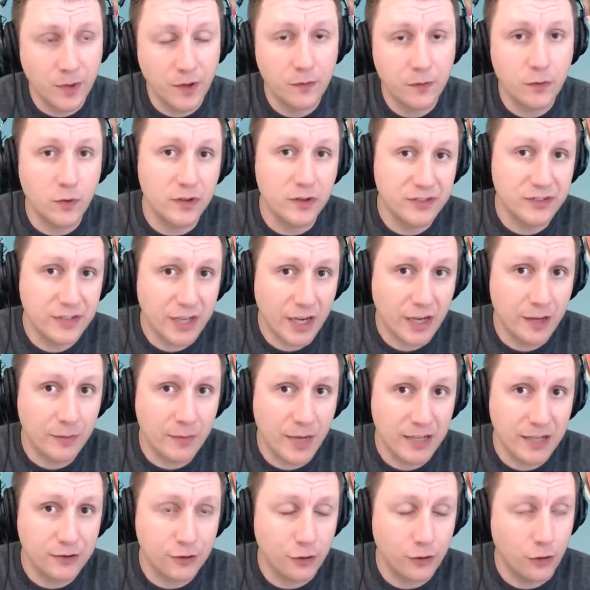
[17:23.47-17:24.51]
for the second
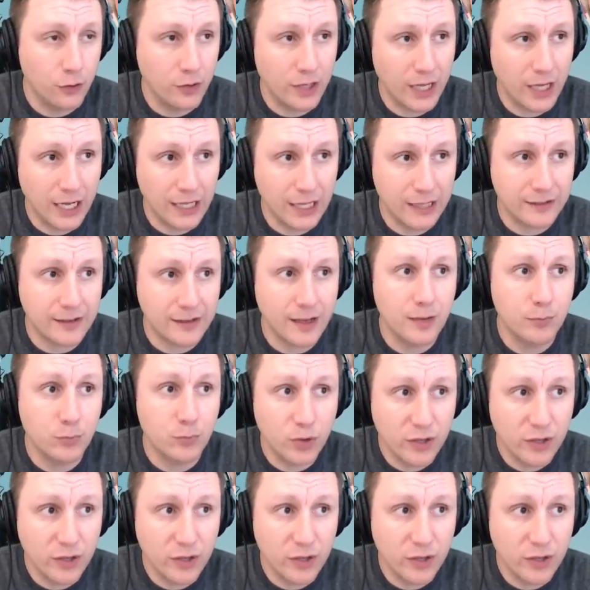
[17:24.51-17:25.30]
masternode as I